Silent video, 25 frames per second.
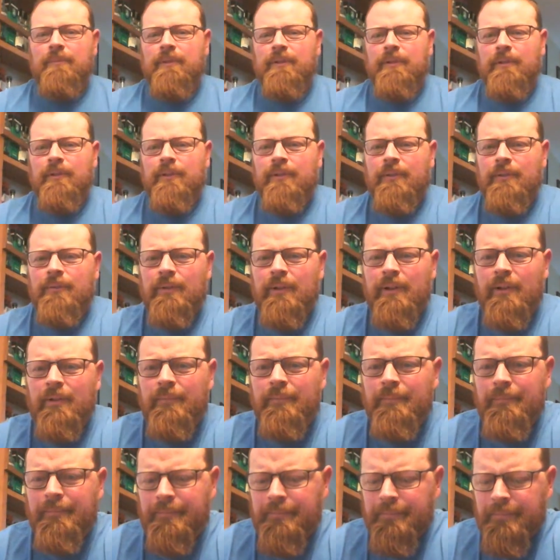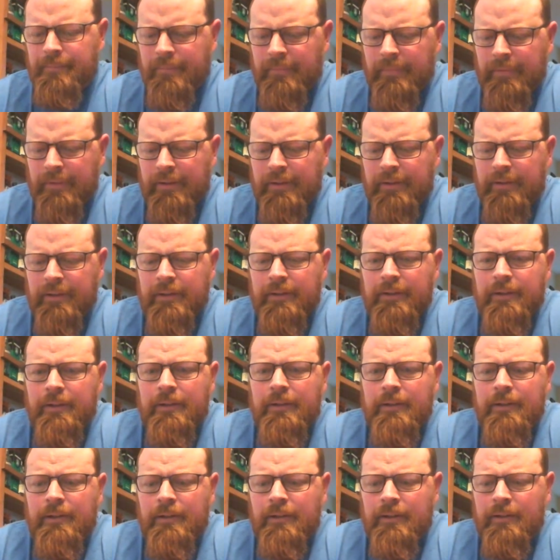through too well.
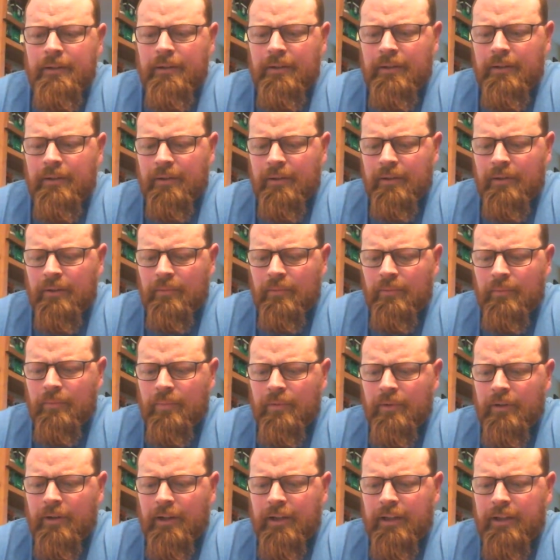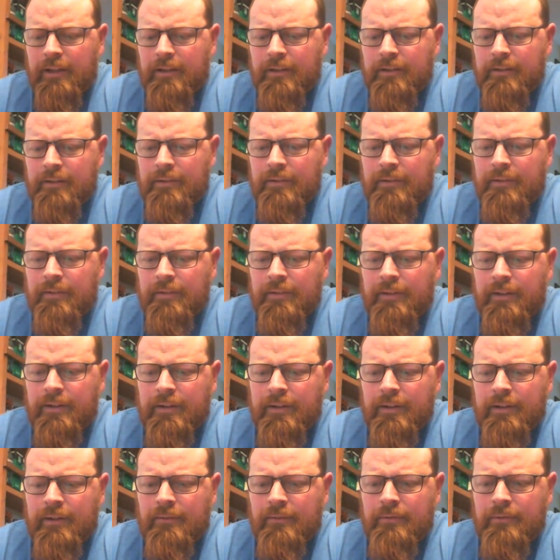But I can send
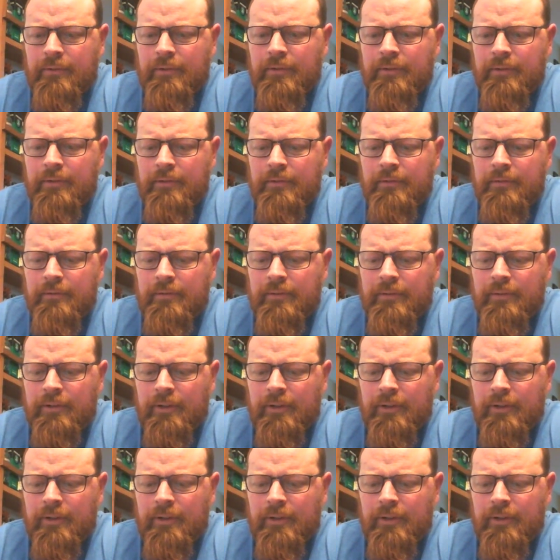it out to